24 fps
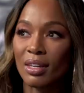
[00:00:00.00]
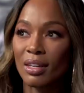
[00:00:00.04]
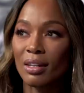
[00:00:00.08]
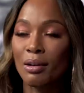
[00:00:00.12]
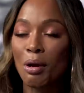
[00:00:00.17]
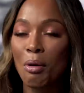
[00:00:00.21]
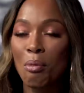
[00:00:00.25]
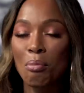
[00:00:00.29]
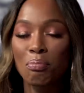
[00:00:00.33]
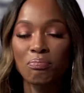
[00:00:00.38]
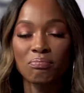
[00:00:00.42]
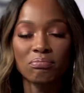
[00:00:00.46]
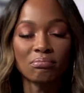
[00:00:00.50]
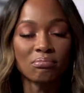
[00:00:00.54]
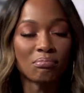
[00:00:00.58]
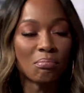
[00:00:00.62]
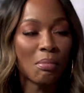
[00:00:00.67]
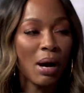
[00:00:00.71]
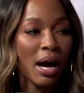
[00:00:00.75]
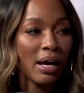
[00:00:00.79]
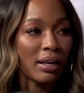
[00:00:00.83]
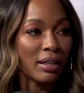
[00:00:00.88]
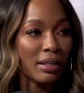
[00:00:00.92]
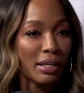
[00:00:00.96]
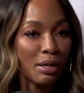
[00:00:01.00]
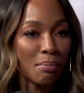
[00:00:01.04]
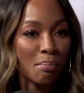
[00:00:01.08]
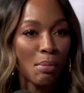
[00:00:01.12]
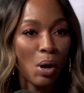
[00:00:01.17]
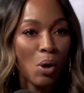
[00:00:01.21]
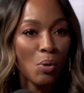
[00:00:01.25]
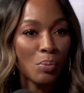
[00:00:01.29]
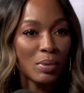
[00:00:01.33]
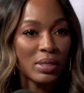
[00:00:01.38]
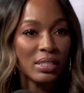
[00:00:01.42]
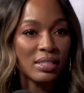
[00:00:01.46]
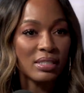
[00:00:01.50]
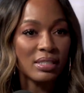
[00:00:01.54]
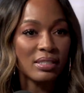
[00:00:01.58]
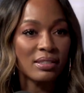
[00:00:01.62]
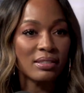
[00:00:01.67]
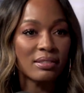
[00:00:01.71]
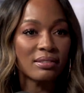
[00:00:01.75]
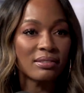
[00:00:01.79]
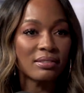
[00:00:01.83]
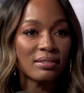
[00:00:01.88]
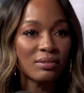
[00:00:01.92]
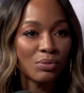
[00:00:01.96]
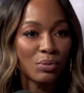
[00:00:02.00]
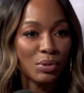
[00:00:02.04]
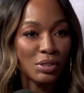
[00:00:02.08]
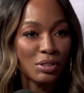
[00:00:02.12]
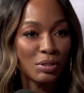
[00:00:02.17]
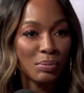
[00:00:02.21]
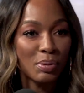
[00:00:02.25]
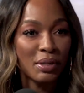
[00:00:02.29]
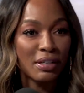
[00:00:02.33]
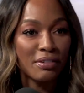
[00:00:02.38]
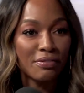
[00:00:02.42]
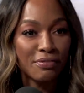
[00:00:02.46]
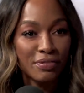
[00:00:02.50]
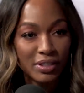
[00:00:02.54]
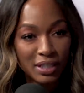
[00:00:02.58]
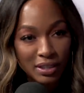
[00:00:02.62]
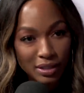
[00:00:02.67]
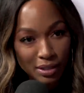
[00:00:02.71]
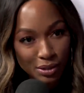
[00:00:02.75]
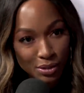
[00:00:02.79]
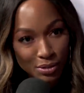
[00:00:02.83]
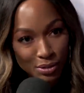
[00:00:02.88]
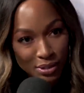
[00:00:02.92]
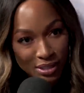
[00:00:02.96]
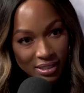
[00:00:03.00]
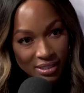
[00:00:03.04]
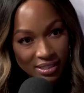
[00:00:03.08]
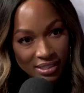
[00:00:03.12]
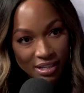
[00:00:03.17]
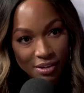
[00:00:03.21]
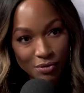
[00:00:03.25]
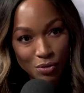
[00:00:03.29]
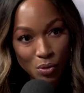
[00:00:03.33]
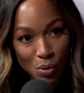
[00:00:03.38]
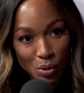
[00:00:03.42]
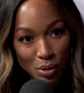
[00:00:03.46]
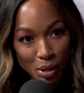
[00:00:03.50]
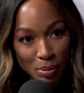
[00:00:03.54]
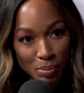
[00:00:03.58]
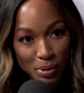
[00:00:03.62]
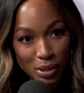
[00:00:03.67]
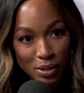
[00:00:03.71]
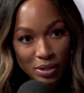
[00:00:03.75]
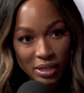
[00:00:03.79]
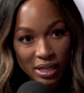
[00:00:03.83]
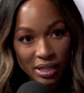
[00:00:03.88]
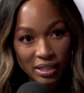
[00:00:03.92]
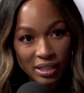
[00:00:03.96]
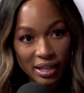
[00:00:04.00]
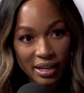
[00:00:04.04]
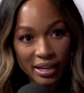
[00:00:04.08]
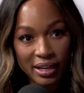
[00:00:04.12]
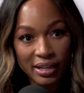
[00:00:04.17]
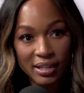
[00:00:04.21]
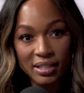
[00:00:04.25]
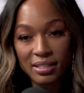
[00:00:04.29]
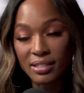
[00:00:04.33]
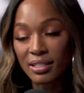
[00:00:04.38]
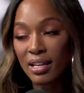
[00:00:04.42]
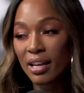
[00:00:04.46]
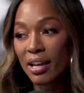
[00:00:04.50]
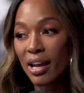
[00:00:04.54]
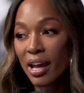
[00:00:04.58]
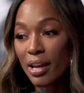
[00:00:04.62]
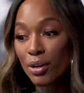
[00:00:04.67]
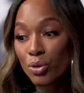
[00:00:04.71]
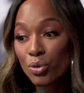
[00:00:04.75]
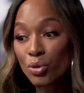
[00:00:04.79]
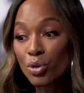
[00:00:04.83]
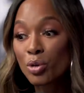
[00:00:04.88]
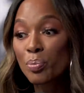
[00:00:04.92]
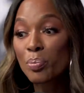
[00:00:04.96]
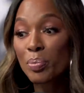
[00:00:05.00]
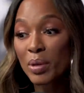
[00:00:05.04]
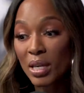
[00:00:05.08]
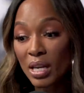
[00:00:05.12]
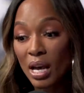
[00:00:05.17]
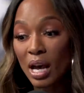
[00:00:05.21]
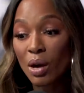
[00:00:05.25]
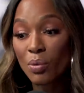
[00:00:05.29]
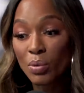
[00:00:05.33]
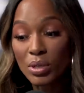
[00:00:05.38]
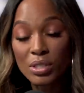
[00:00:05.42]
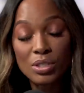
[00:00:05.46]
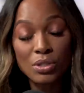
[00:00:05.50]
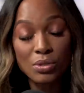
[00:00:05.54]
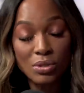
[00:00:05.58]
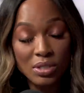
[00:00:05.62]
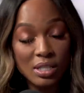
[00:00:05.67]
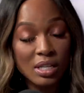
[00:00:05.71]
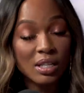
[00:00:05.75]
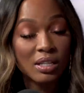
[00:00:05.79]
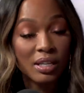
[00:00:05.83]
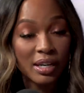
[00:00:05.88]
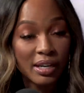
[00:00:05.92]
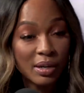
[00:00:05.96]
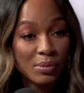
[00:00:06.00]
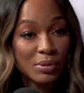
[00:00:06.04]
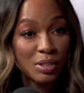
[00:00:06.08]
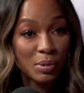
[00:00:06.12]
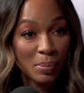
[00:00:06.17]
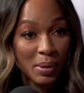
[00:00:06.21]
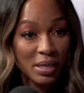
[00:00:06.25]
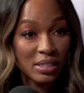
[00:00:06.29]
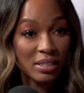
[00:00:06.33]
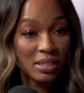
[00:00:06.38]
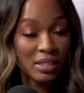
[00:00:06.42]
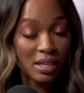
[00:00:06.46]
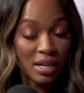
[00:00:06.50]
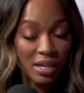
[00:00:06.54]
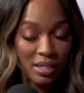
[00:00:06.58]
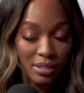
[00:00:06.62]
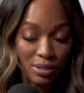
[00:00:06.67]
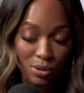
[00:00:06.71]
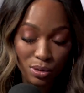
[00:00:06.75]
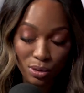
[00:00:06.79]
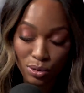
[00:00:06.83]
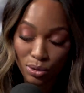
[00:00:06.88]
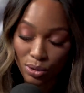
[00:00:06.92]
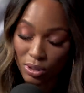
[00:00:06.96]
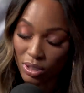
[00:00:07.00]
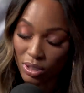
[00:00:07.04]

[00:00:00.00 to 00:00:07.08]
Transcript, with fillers: you know, modeling moments and right. wanted to be in videos and stuff growing up here in LA. Because I, I grew up, I went to UCLA, I went to Pasadena High School.